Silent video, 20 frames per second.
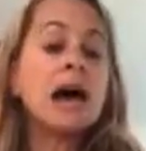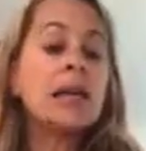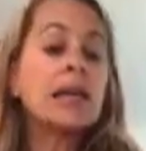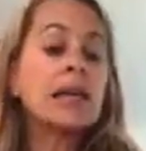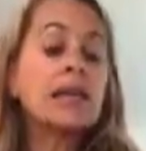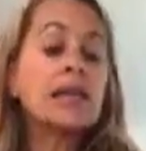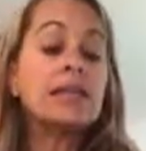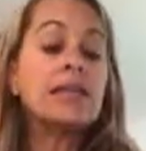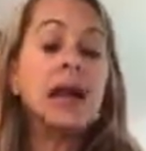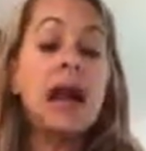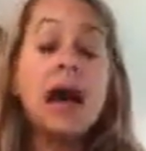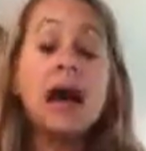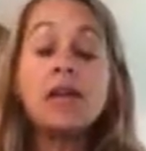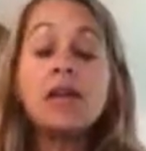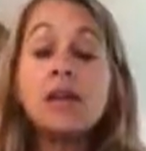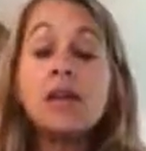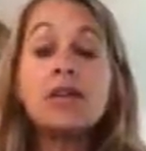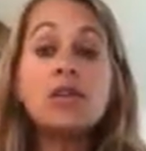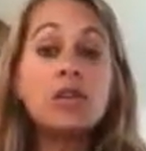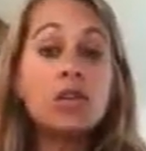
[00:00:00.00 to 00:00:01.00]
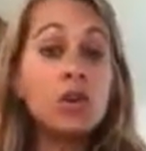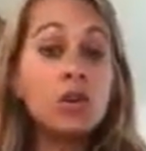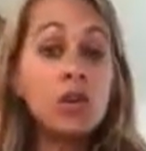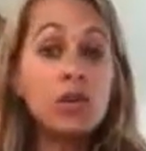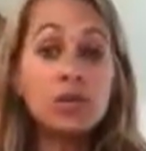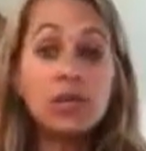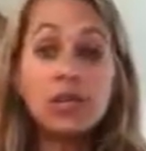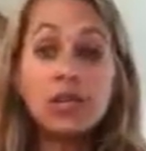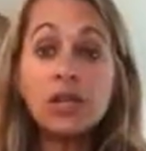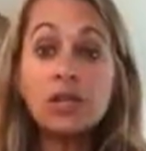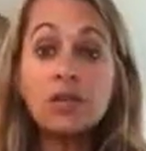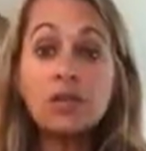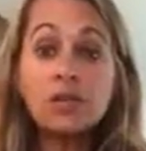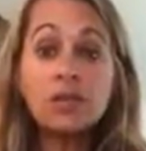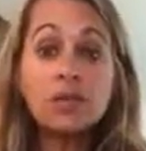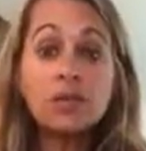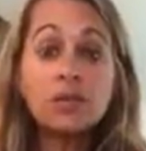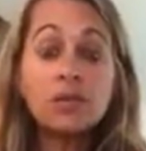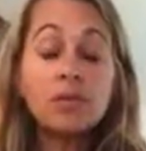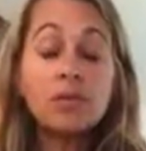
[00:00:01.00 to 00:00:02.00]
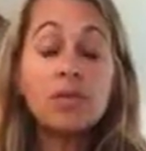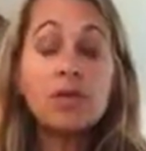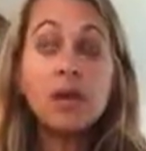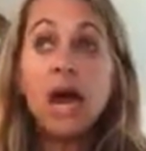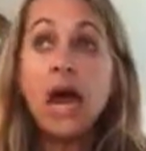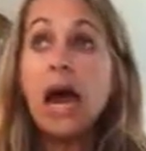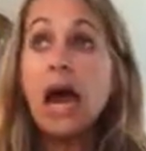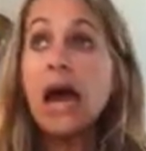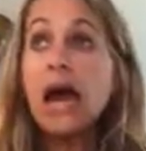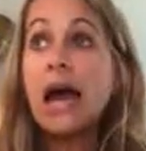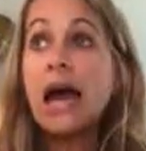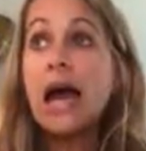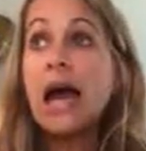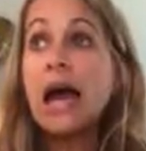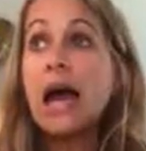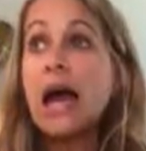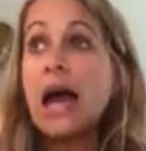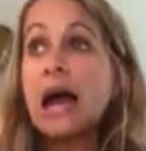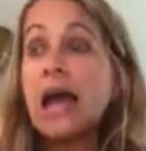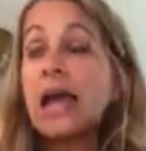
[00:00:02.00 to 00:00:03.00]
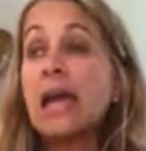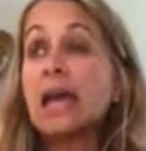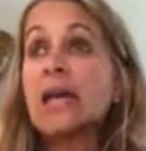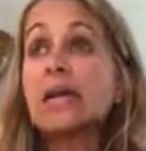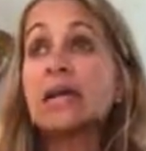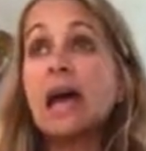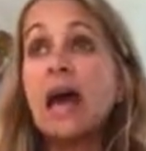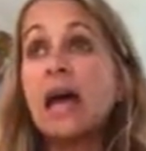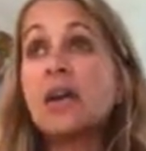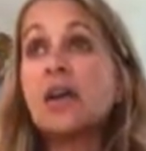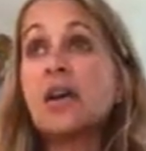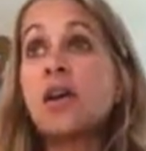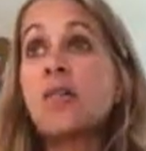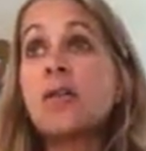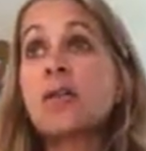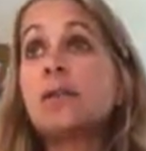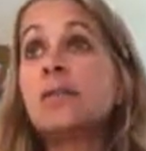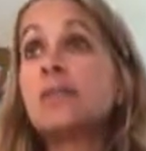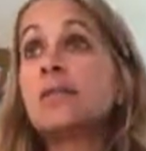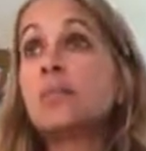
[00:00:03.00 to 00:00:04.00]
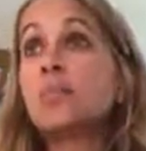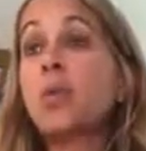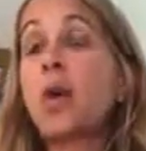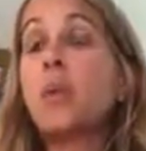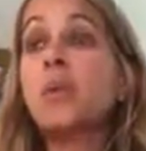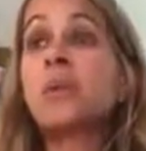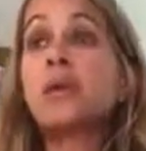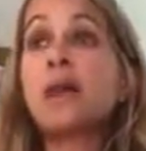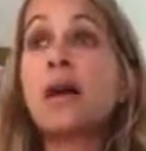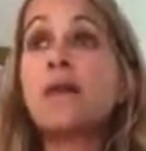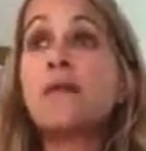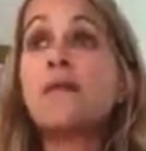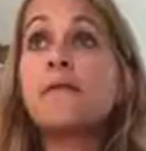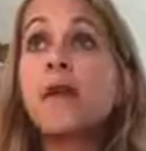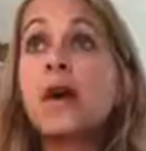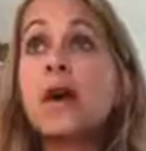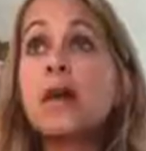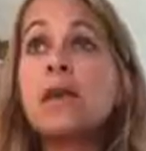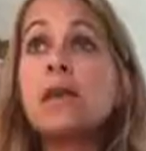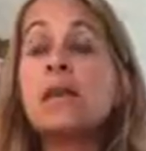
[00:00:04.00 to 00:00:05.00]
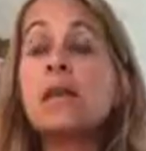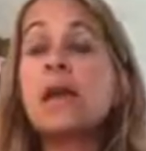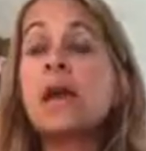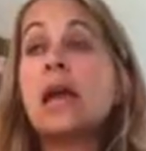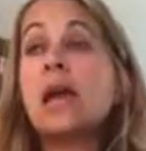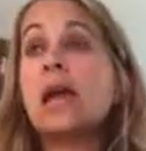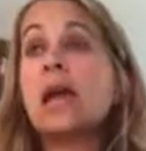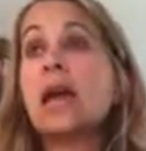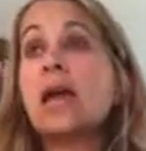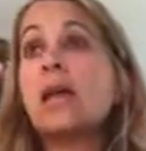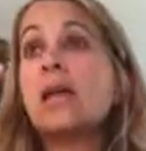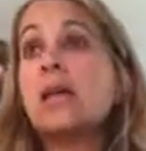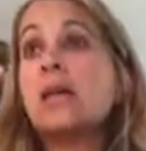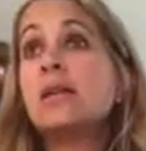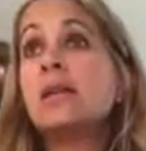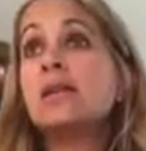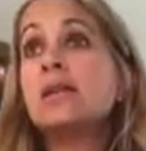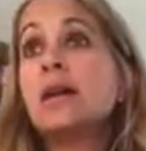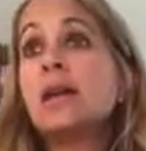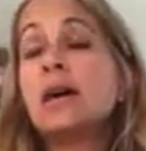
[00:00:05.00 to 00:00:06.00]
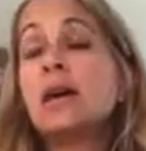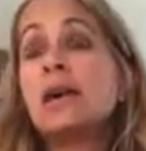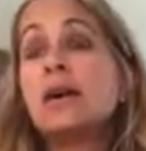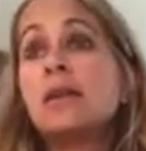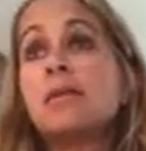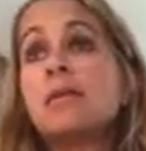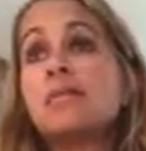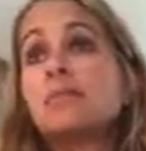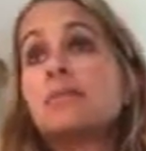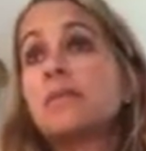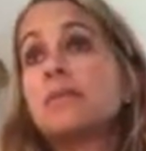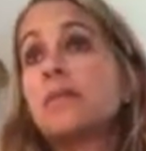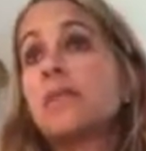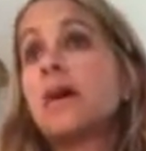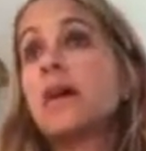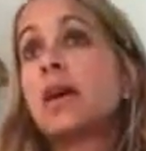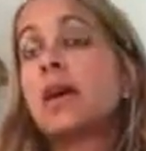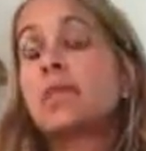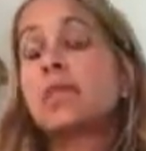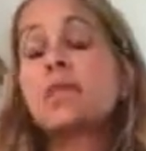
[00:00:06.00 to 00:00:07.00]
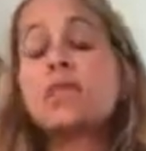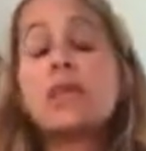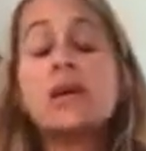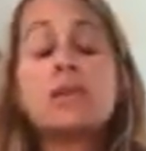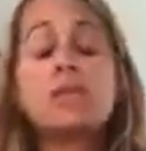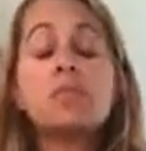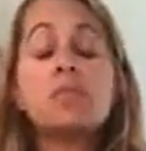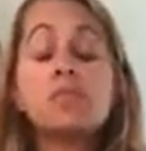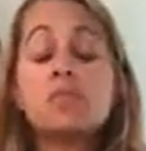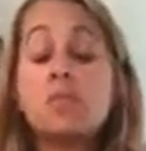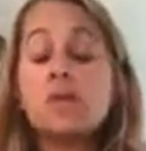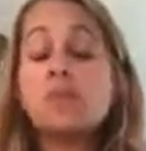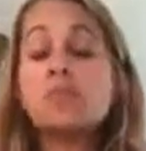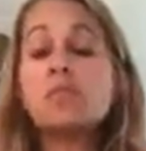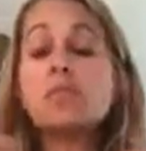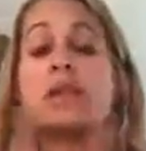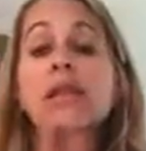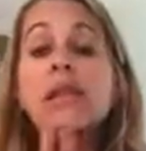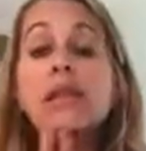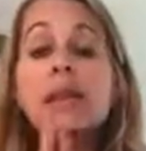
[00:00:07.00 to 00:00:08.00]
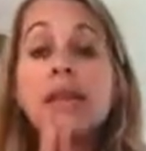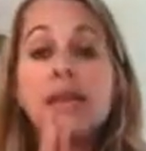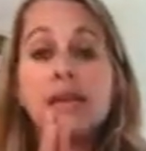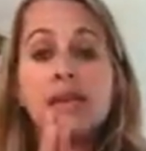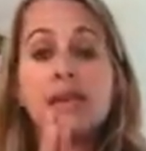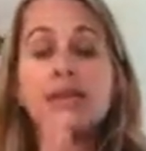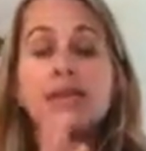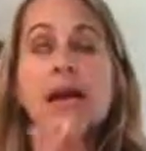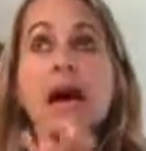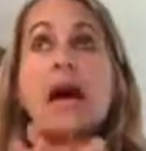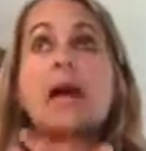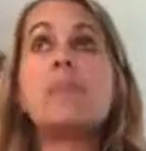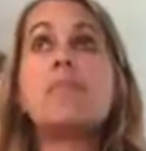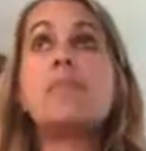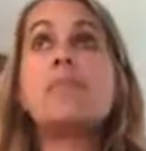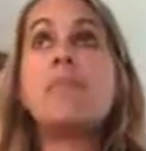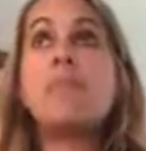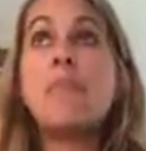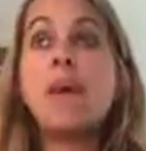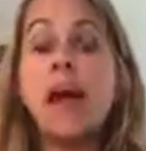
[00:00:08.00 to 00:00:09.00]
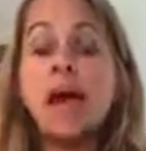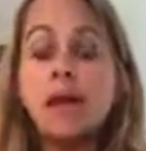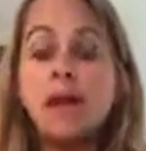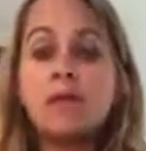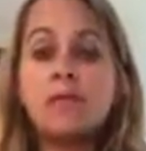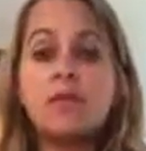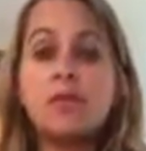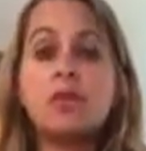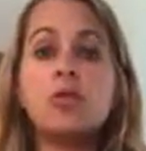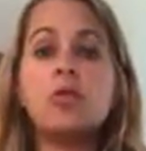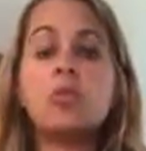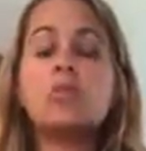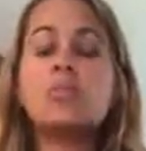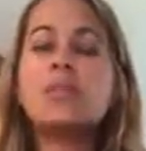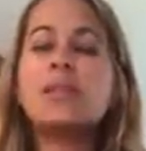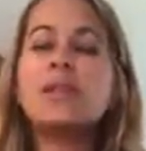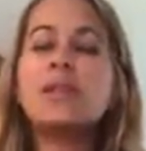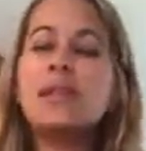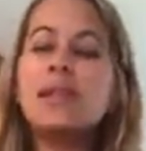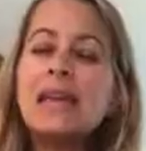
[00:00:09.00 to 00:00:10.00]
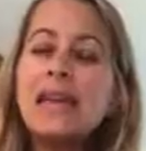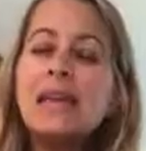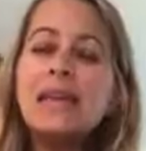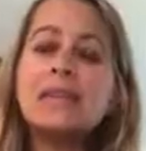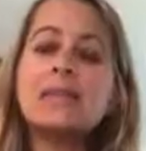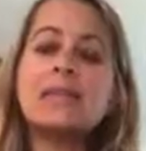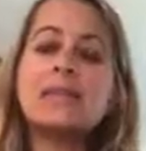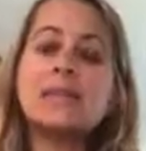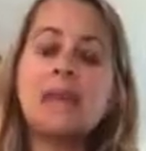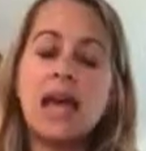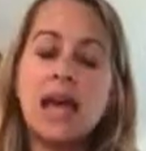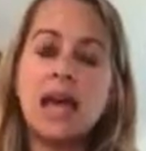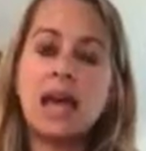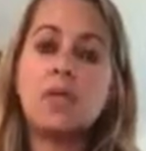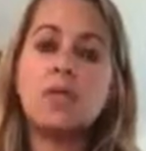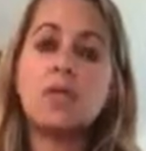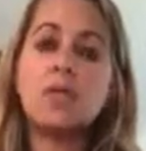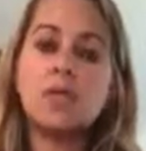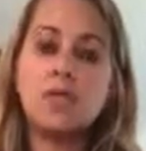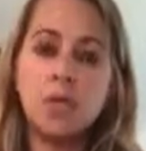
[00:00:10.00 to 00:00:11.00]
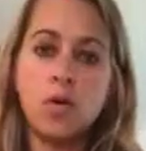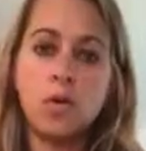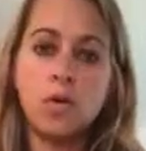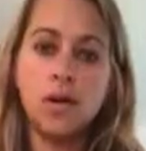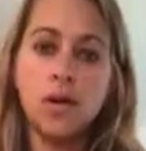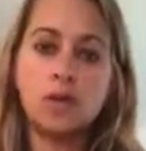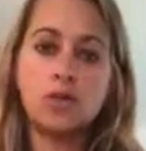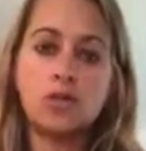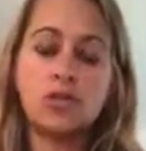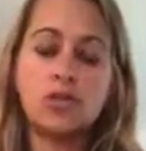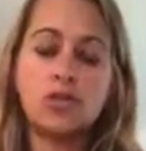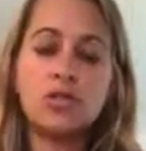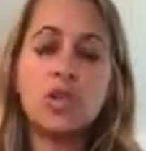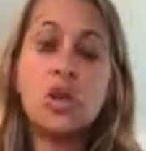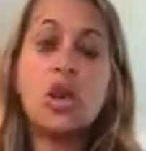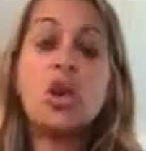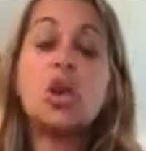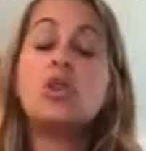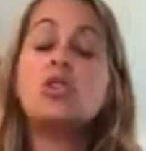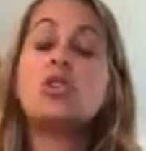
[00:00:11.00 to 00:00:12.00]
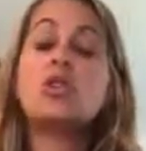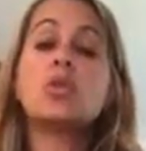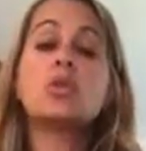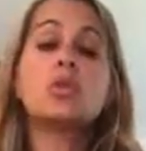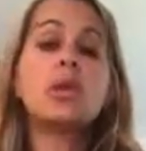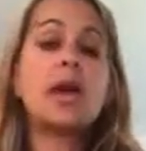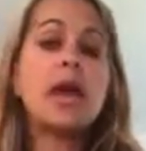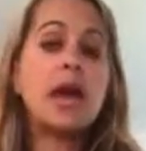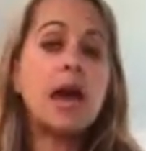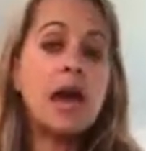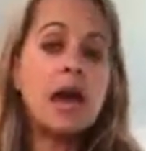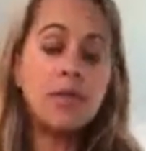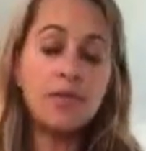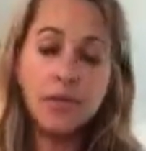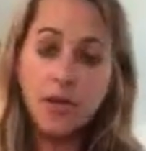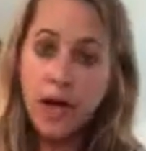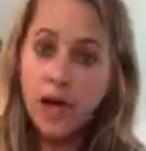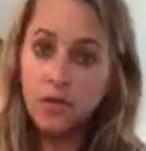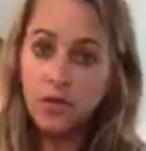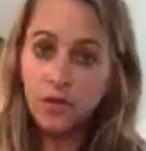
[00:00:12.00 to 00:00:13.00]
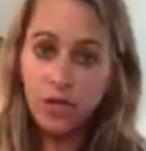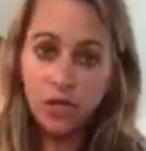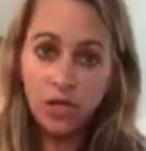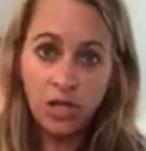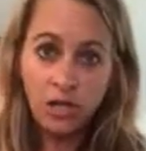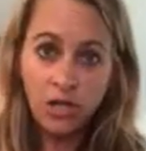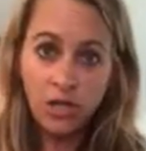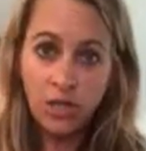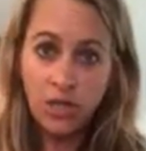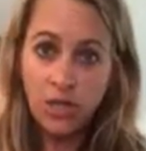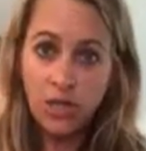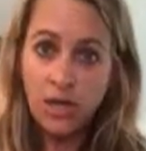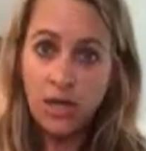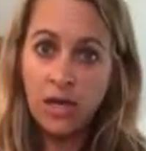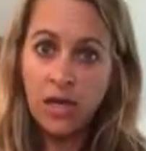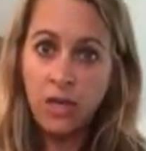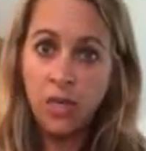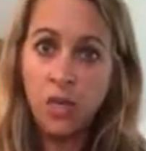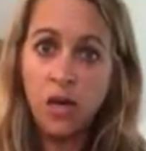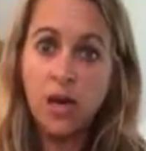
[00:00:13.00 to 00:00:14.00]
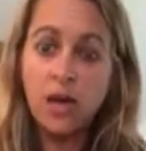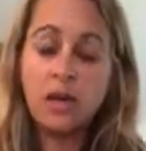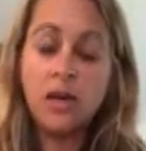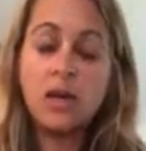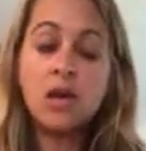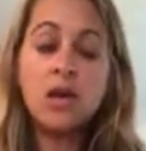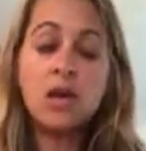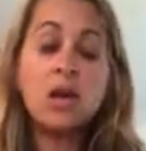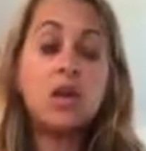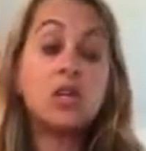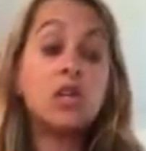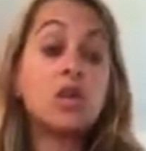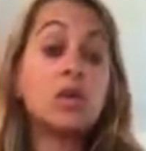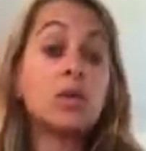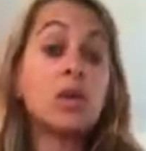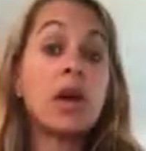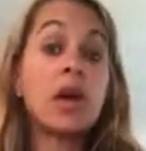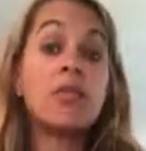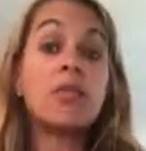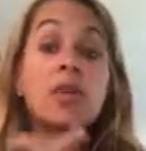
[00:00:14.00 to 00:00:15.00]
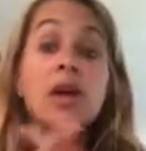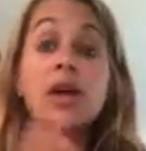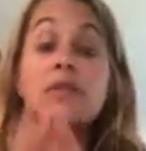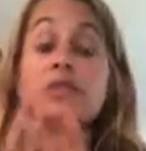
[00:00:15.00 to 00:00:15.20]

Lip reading: Ladies, I know you don't want to, and I know it's probably not fun, and but please, I beg of you, please take before pictures. You don't ever have to share them with anyone. You don't ever